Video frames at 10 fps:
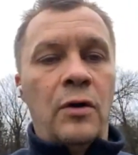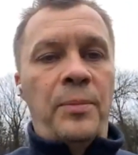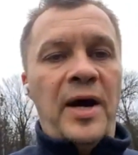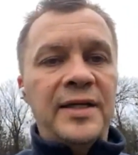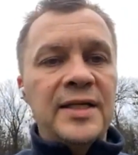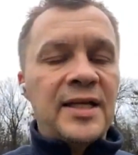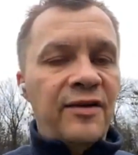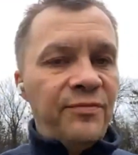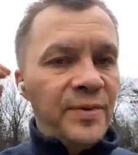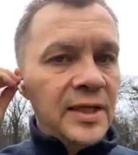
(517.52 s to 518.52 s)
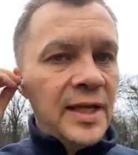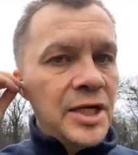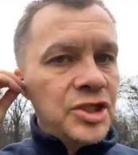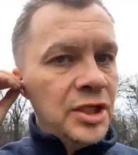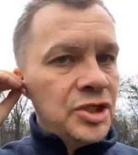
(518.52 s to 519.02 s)
Parties have been
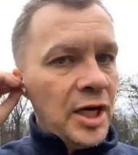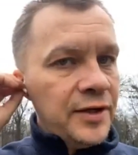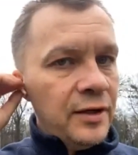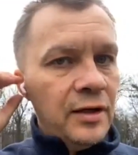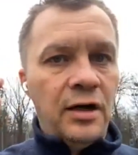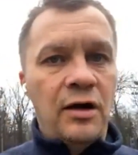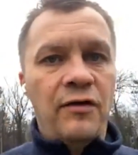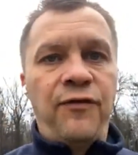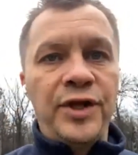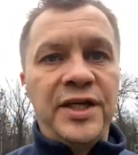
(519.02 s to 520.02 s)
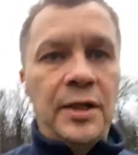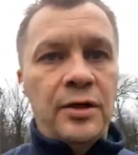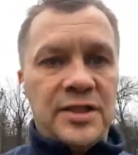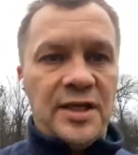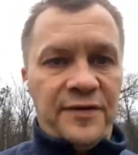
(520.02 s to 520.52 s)
engaging each other for
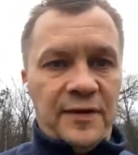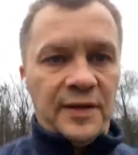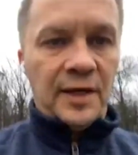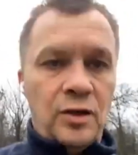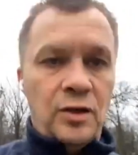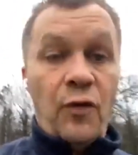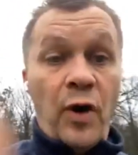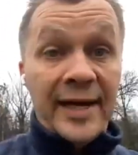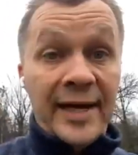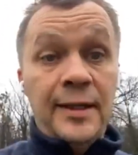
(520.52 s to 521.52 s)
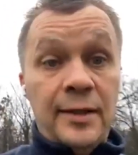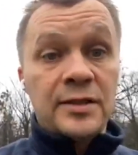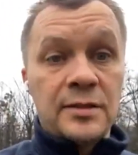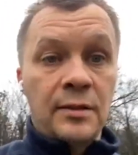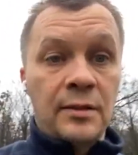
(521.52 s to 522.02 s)
years after that. For 8
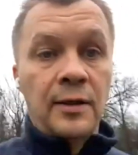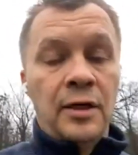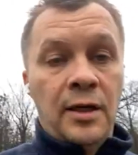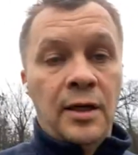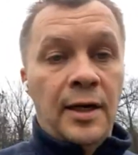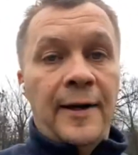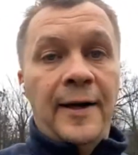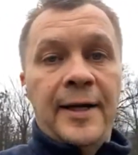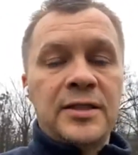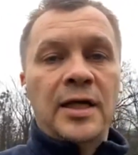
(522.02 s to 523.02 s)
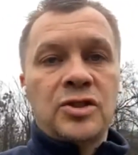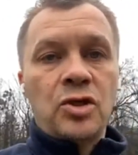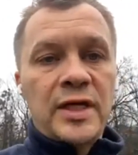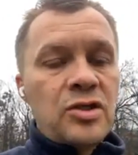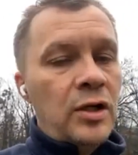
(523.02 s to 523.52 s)
years, and
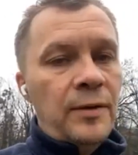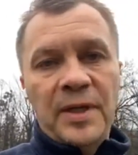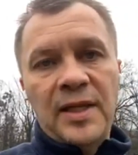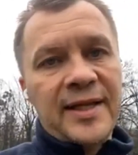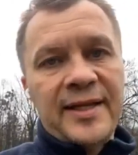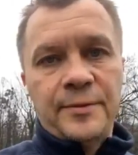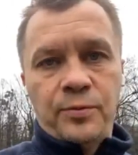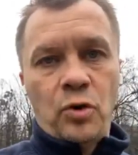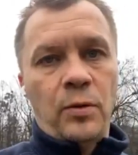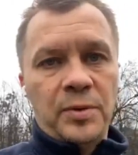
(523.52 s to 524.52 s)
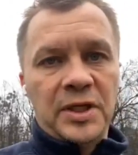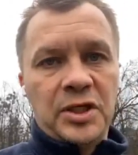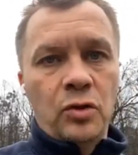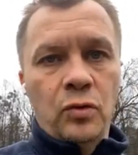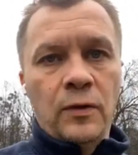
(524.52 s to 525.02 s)
so that's going to be like that probably
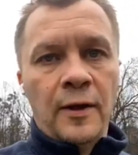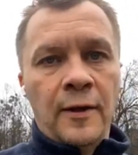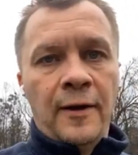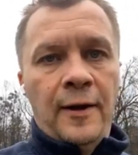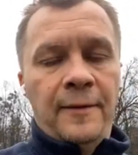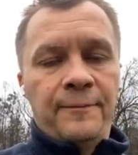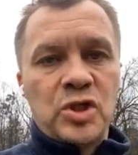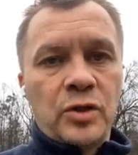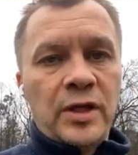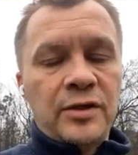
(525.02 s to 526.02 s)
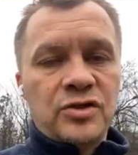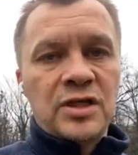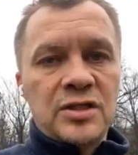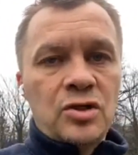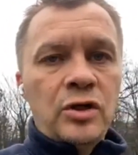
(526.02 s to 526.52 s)
too. So
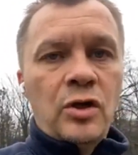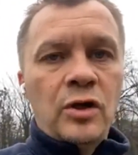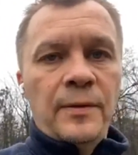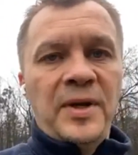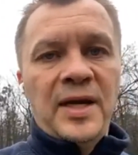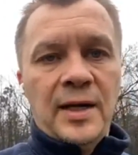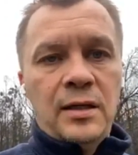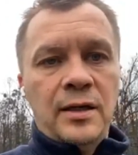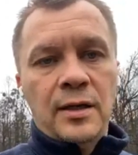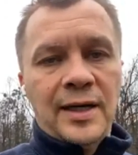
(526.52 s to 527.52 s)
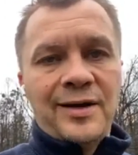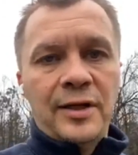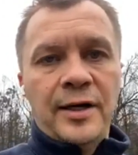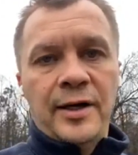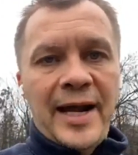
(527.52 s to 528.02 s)
there's not going to be a
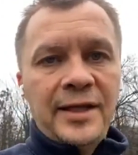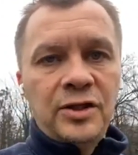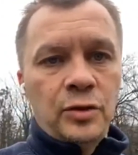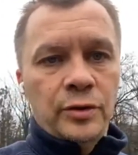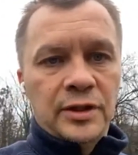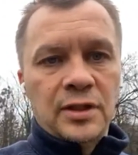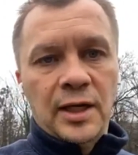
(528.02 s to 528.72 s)
clear end to it.